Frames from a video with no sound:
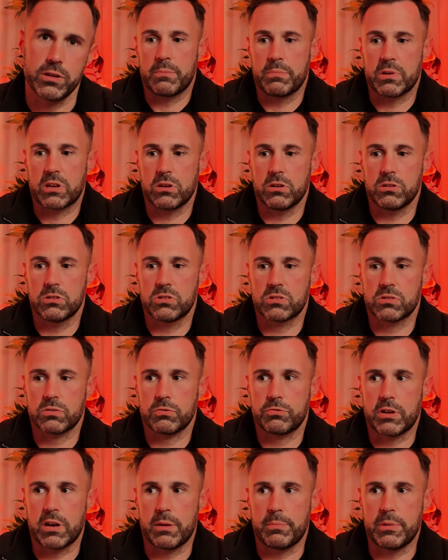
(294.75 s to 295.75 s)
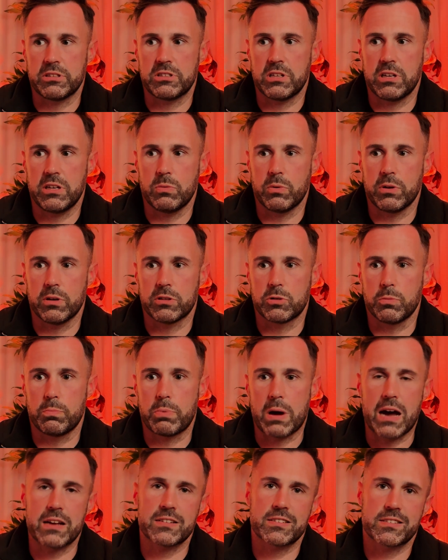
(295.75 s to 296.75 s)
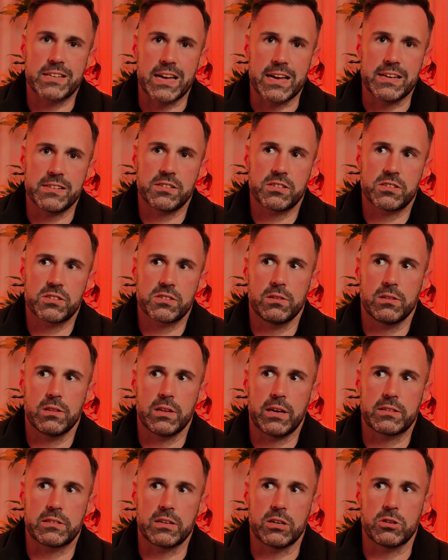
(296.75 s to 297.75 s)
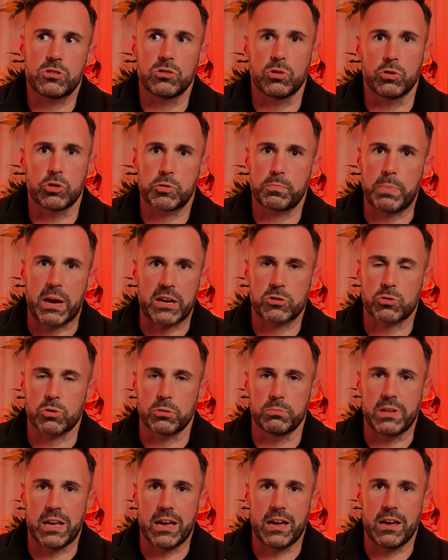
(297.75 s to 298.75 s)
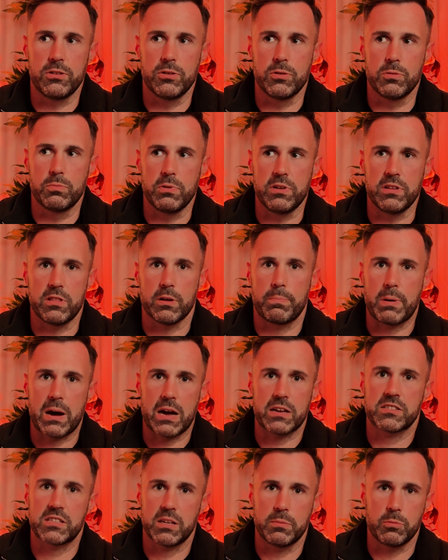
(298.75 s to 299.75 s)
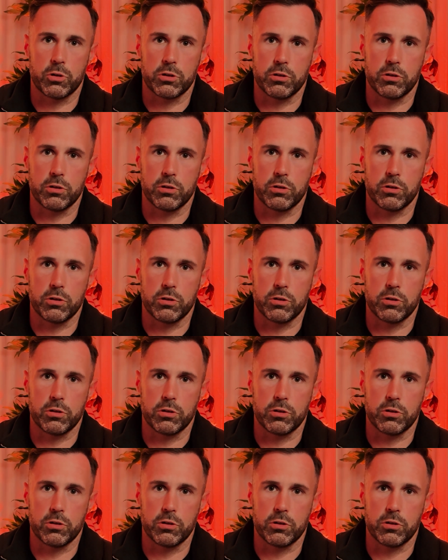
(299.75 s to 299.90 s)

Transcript: because fundamentally to pass tests, like there is no spectrum there. You either pass them or